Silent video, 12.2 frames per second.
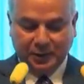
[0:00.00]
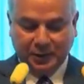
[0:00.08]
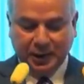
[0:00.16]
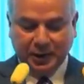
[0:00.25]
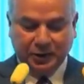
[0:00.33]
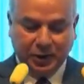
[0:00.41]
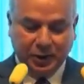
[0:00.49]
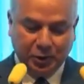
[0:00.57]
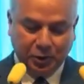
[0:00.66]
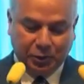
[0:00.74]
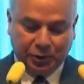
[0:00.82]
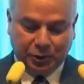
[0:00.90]

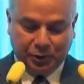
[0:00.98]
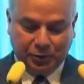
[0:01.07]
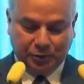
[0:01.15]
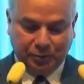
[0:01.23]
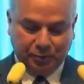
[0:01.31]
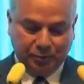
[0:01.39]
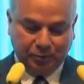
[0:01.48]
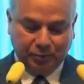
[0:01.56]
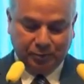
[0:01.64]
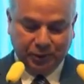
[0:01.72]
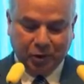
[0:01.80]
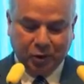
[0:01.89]
introduced
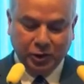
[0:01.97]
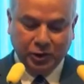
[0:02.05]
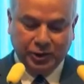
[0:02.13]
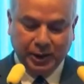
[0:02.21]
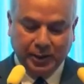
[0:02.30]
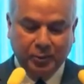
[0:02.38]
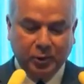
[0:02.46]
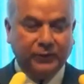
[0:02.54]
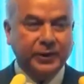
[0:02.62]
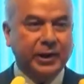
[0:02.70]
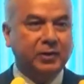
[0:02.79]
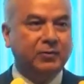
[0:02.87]
the concept of
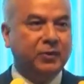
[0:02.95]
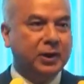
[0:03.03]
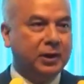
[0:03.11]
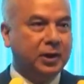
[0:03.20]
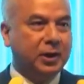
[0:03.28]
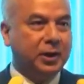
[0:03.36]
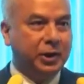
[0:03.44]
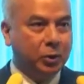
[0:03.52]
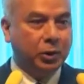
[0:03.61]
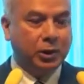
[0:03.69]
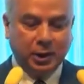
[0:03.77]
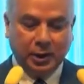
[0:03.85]
the inverted
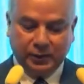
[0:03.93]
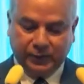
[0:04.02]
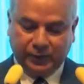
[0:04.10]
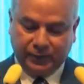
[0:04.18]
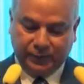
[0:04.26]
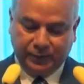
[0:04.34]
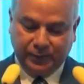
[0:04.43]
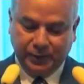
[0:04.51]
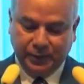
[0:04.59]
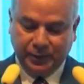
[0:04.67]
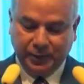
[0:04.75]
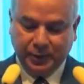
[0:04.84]
U-curve
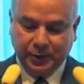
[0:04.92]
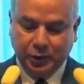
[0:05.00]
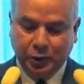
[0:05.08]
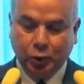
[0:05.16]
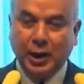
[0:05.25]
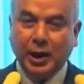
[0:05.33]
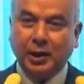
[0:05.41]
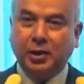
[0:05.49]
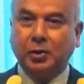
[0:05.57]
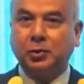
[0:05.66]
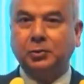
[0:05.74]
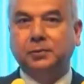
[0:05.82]
to
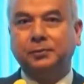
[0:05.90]
argue